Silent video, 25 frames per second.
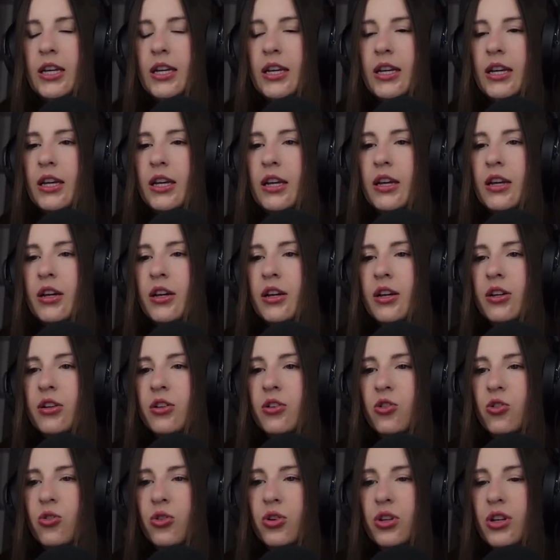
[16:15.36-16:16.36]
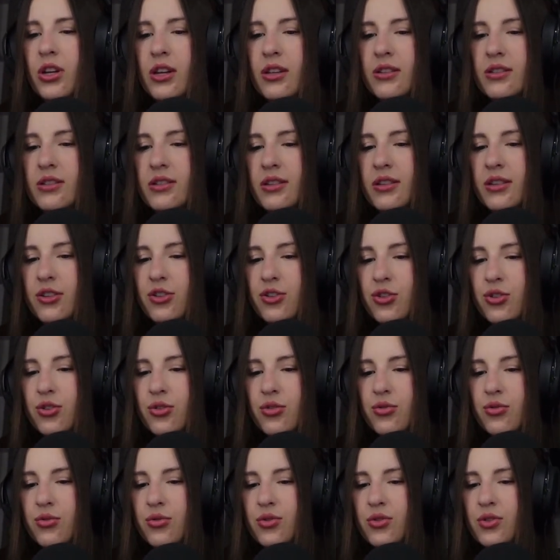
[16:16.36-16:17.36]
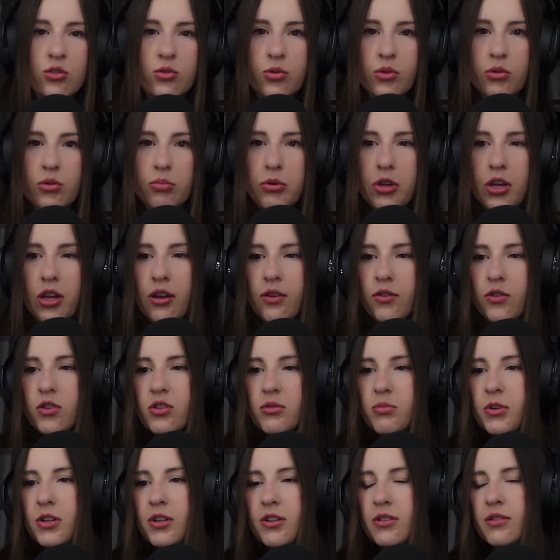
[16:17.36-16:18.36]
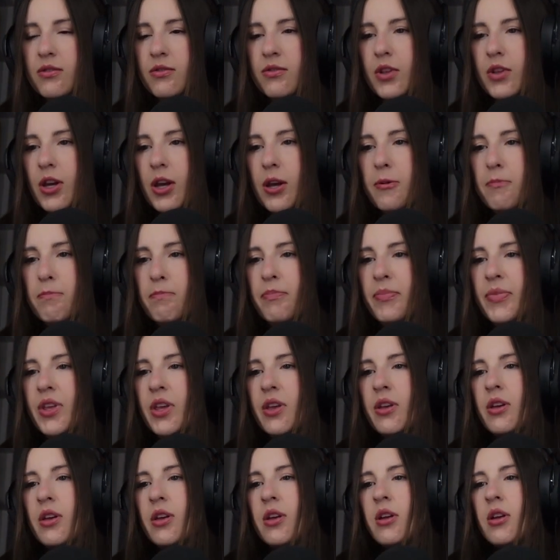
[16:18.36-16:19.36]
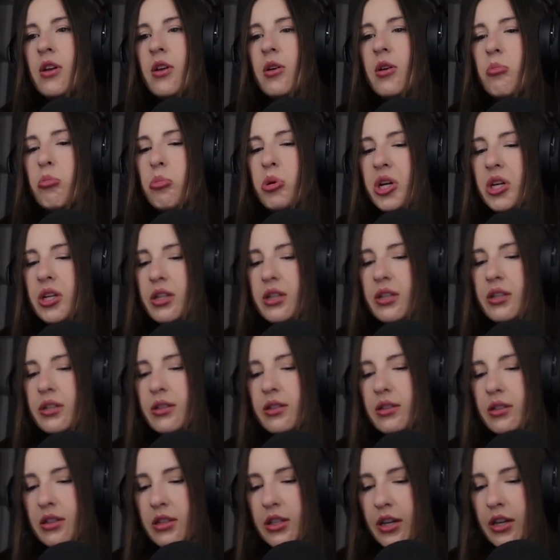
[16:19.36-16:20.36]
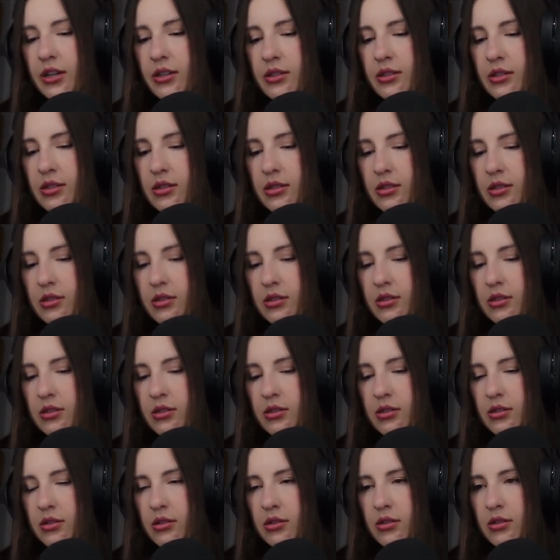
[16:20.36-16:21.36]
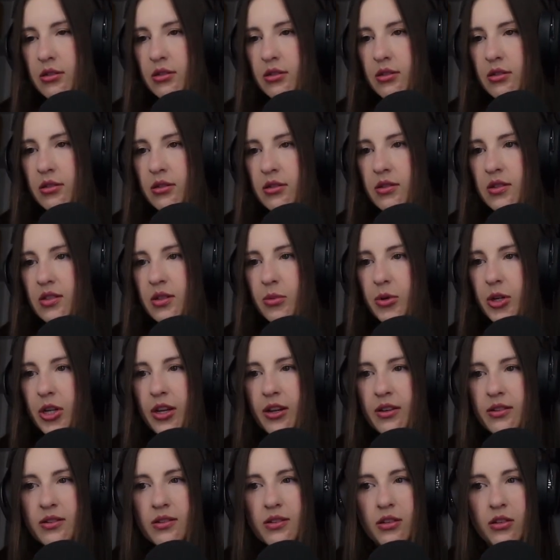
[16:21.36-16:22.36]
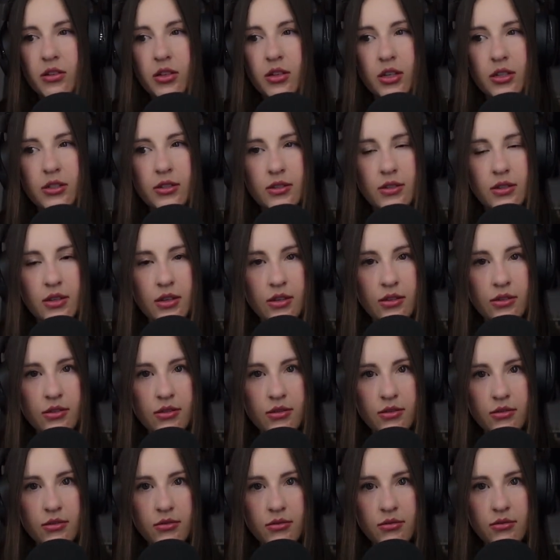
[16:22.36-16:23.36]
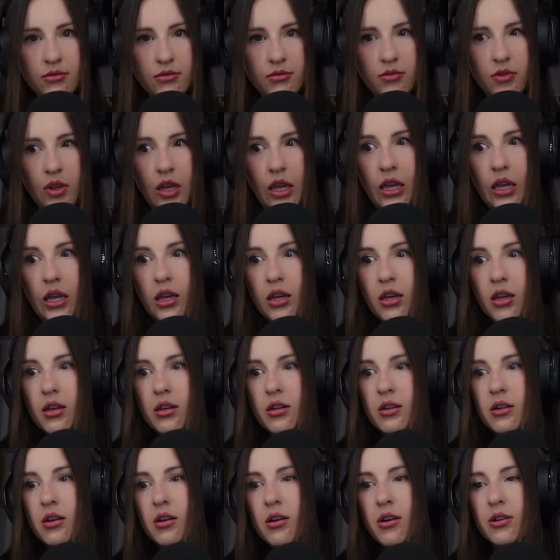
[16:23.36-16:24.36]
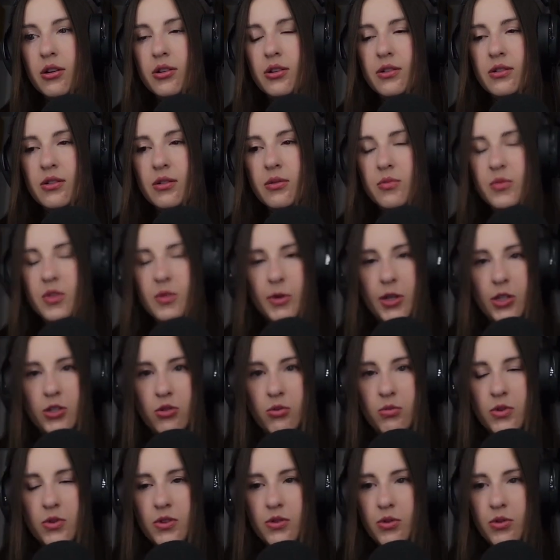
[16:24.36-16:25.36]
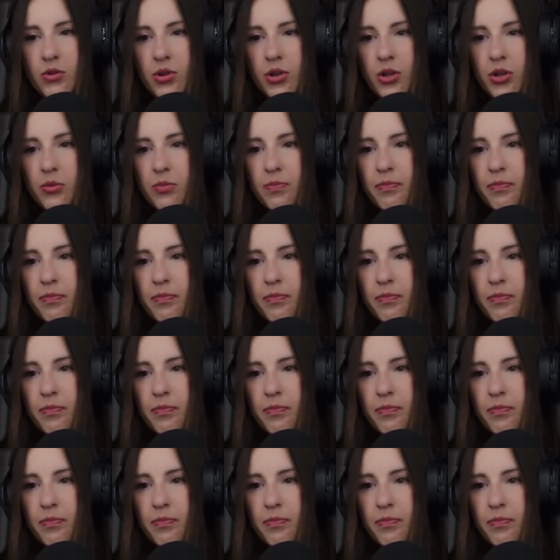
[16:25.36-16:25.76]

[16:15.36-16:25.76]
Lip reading: and creates issues with behaviors because of that. But unless somebody has celiac disease and autism spectrum disorder,